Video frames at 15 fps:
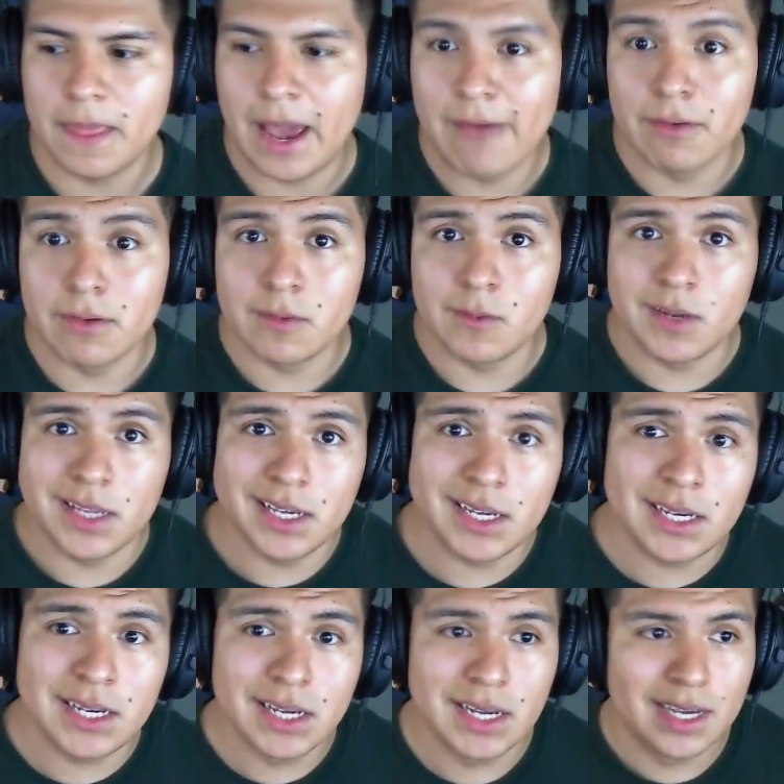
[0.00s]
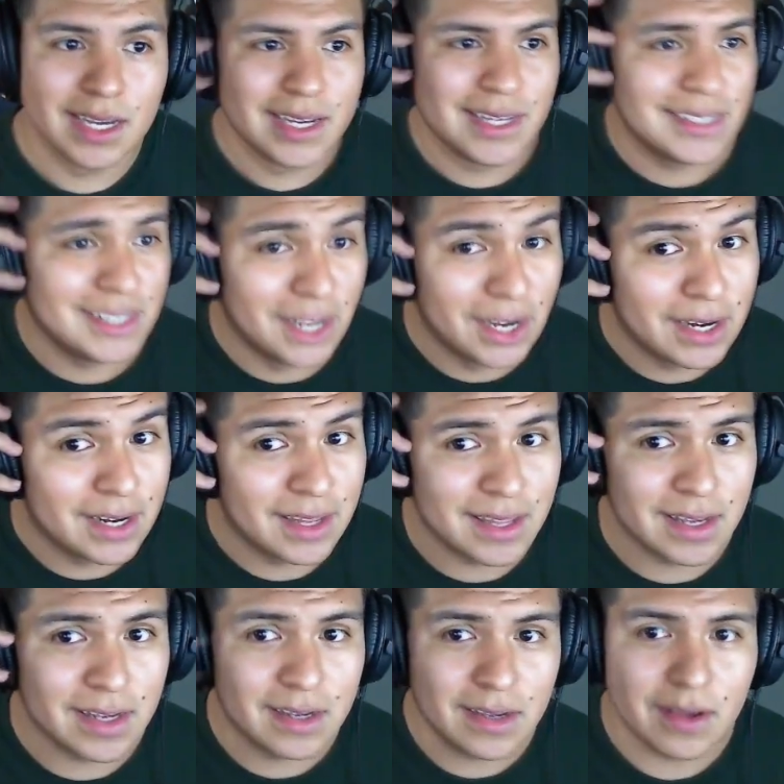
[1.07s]
haven't really done
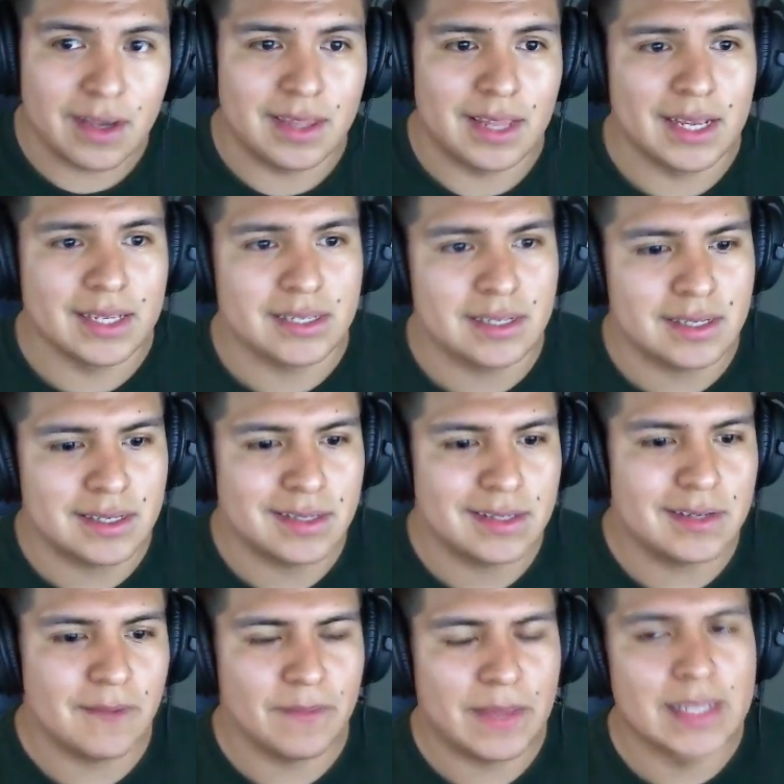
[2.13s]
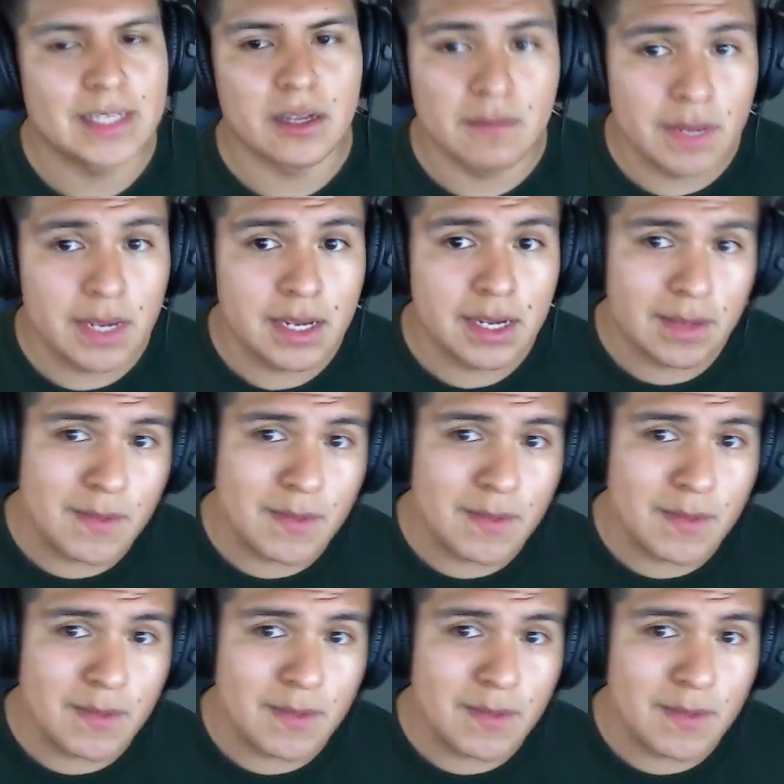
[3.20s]
anything, and that's on me.